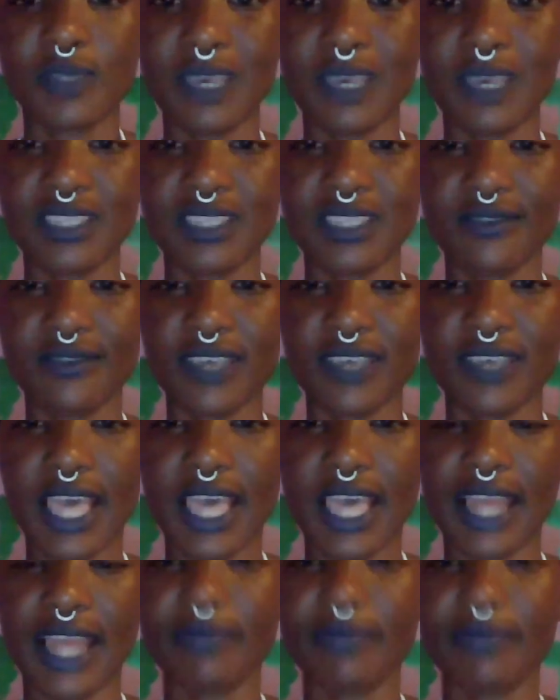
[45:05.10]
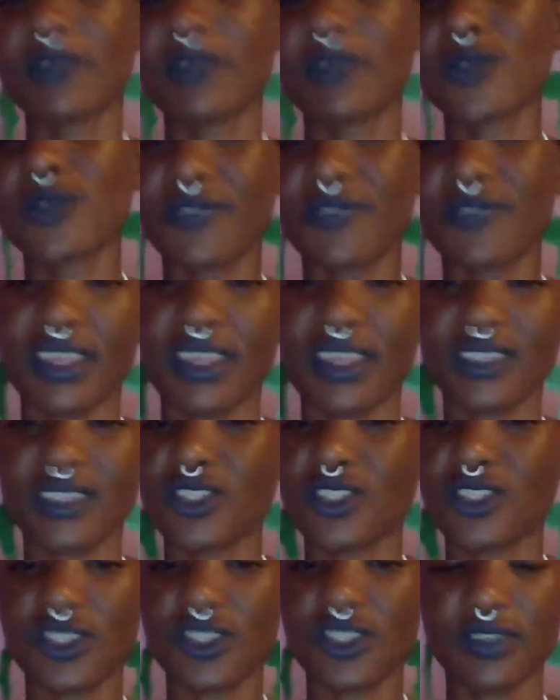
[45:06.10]
specifically, but also
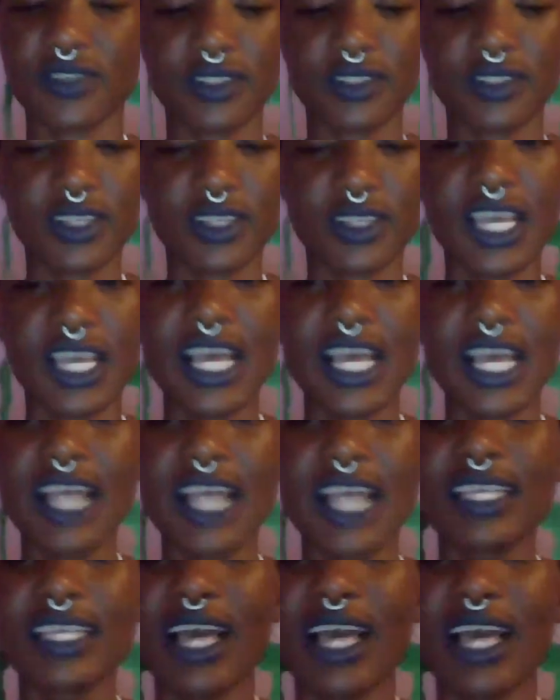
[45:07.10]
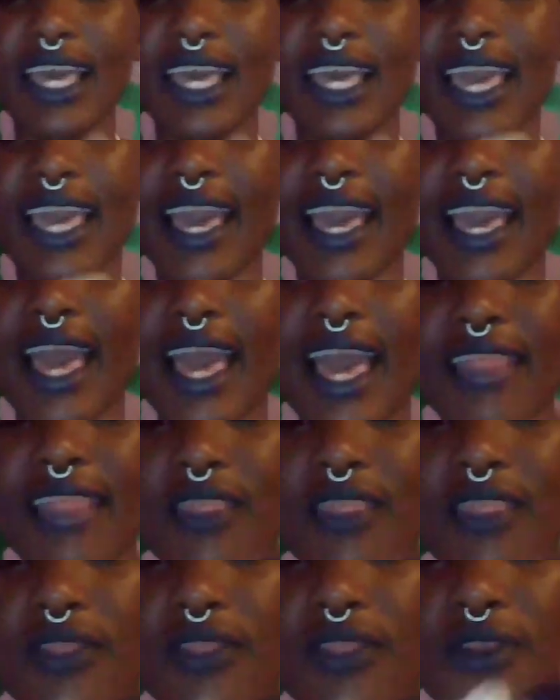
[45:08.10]
feathers in general. Okay,
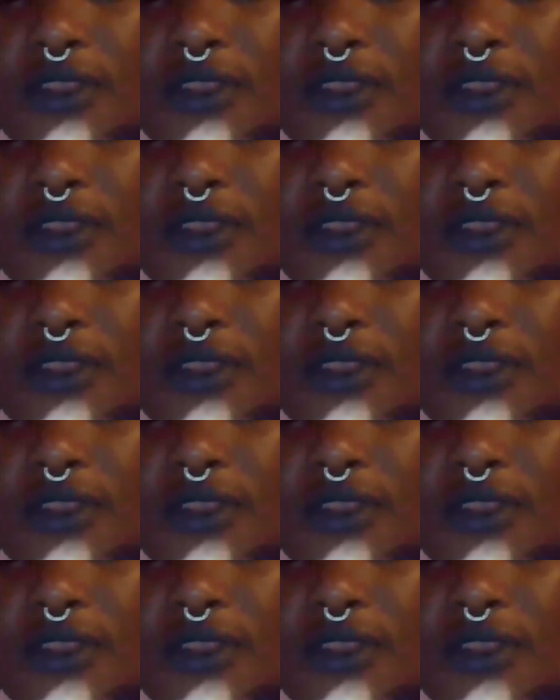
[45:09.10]
and then